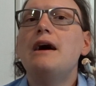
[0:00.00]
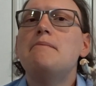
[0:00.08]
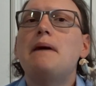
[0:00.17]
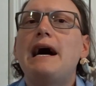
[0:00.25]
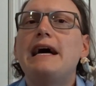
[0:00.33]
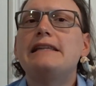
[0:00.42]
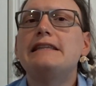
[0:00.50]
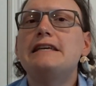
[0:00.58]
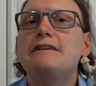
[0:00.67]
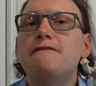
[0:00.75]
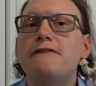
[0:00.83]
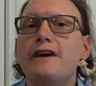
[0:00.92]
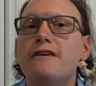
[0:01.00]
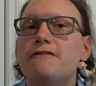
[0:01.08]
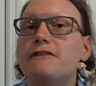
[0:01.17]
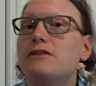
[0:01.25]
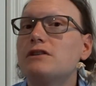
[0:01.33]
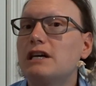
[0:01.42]
by the
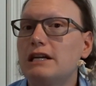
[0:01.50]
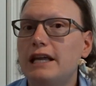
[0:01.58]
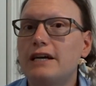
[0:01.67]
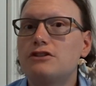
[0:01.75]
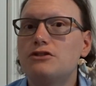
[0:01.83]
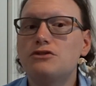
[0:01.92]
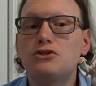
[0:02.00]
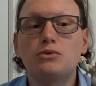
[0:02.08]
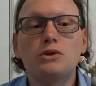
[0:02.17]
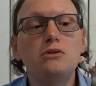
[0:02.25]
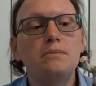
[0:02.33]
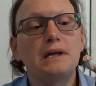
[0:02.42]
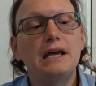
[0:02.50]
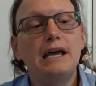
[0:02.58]
Fairfield Collectors Group.